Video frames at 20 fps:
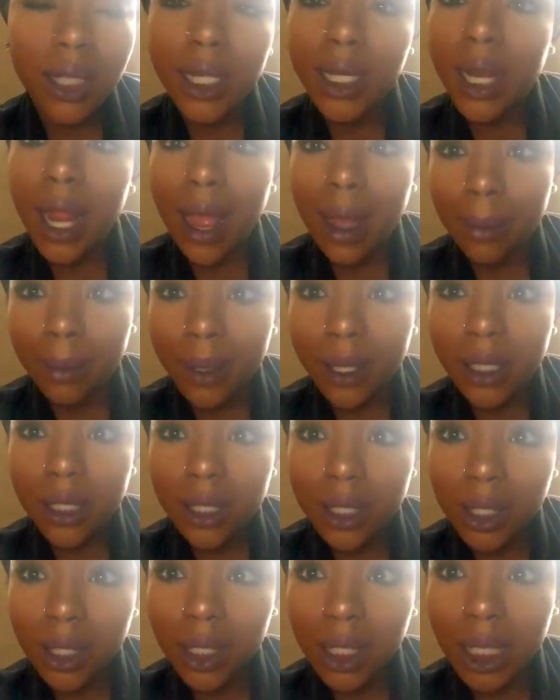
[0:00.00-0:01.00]
it
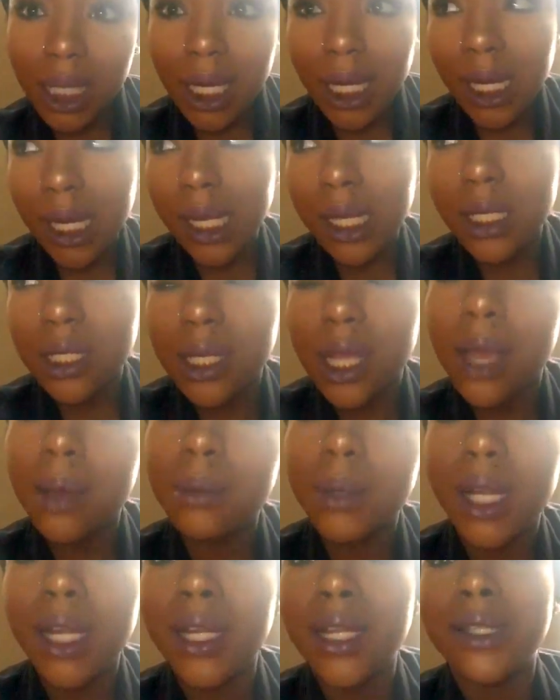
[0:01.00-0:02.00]
happened and
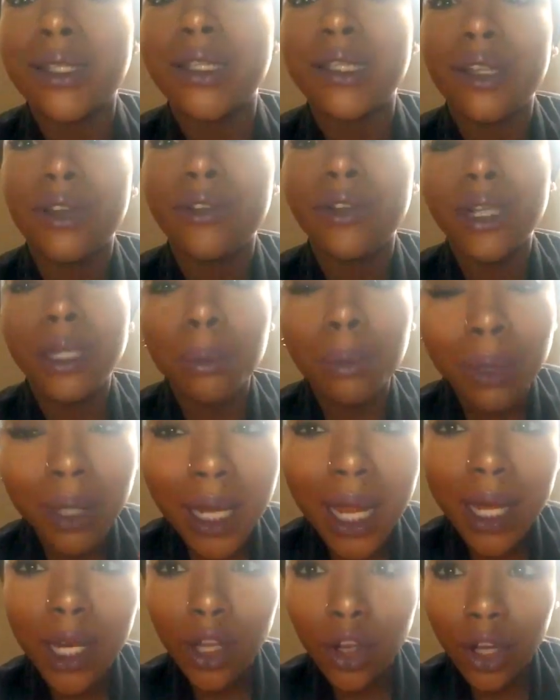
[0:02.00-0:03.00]
I'm not necessarily
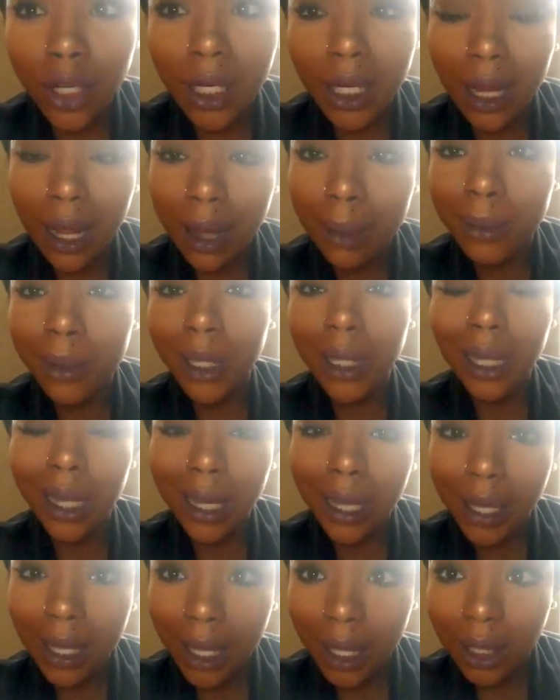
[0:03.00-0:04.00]
planning on it happening
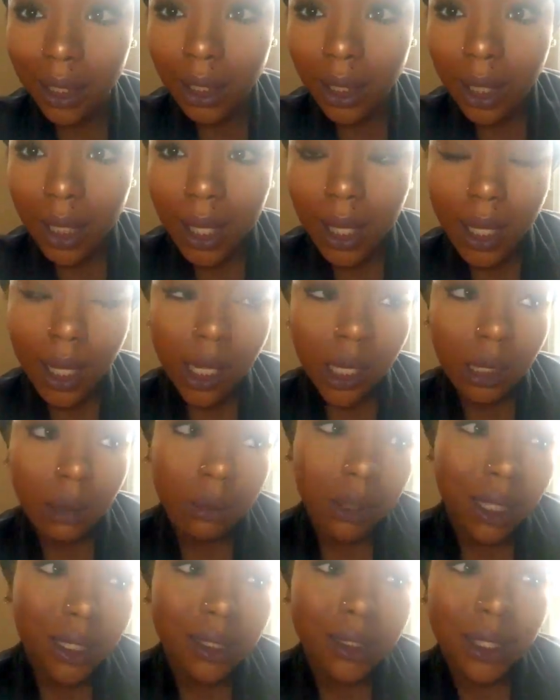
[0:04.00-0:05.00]
again.
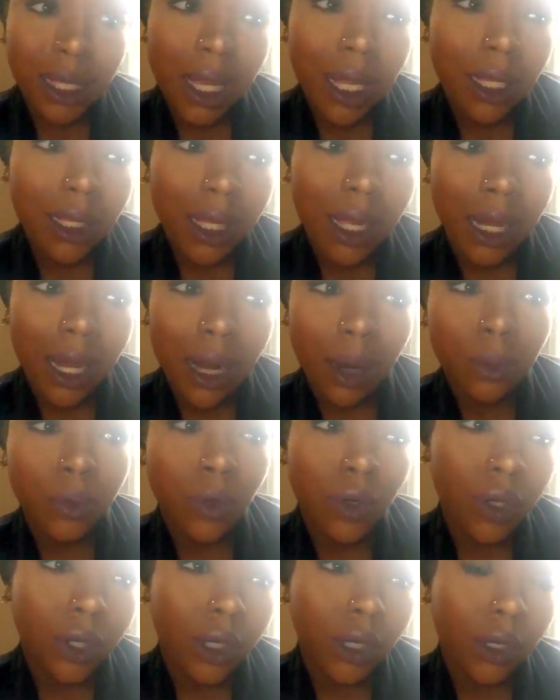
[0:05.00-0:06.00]
I'm not saying that
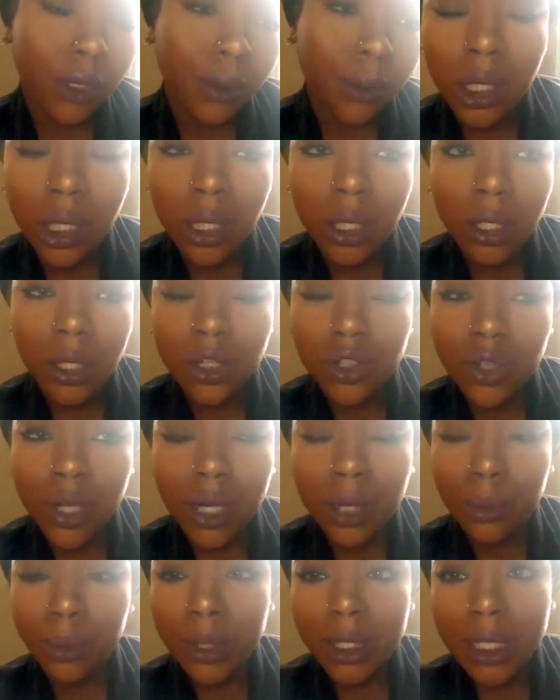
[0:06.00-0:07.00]
I'm gonna try
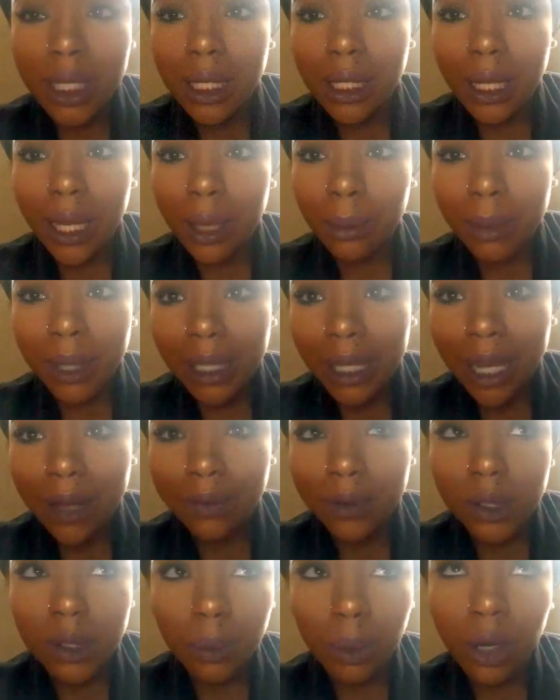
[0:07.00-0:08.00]
to pretend like my
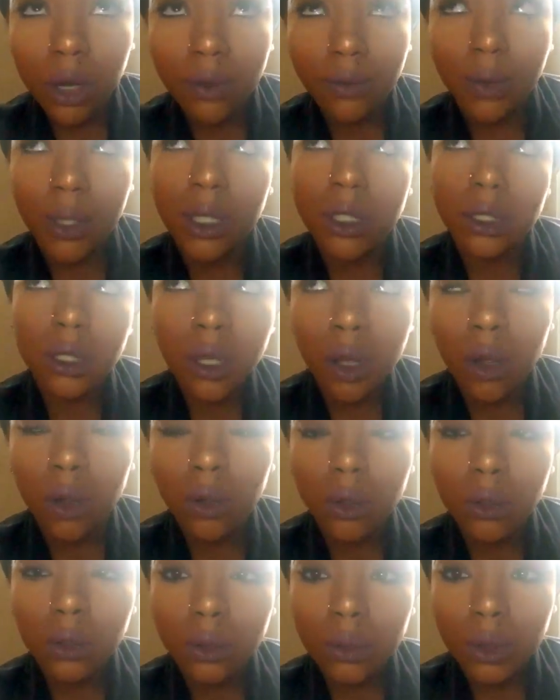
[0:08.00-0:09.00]
life is perfect. No,
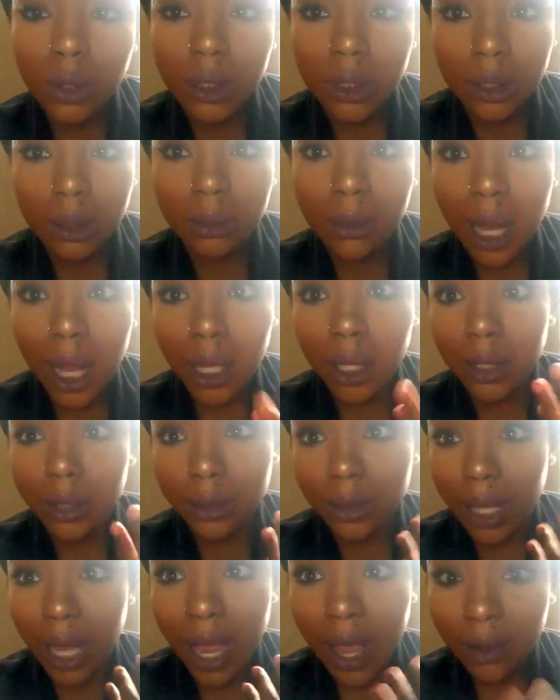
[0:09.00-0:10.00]
because I'm not
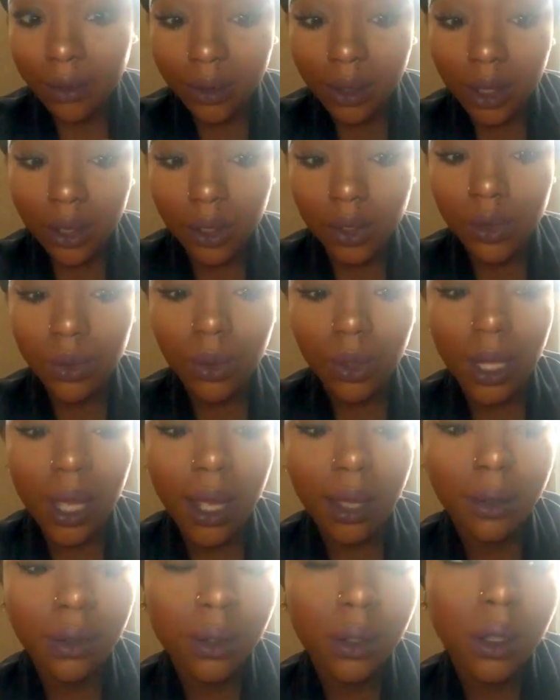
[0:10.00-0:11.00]
ever going to do
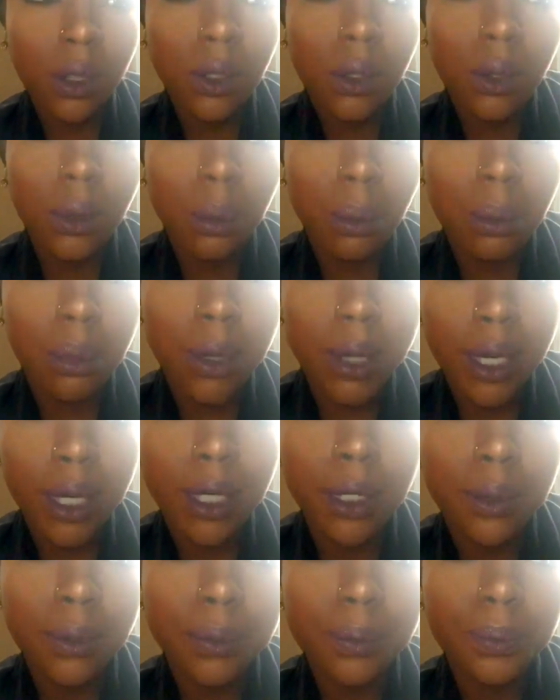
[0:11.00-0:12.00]
that.
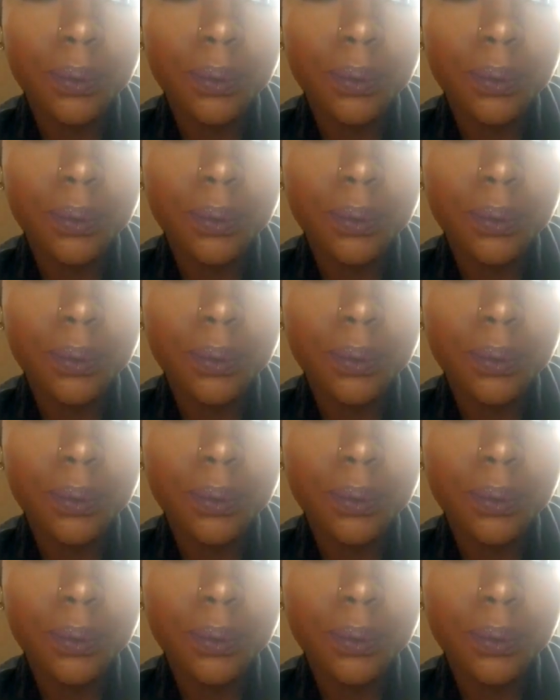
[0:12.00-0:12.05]
But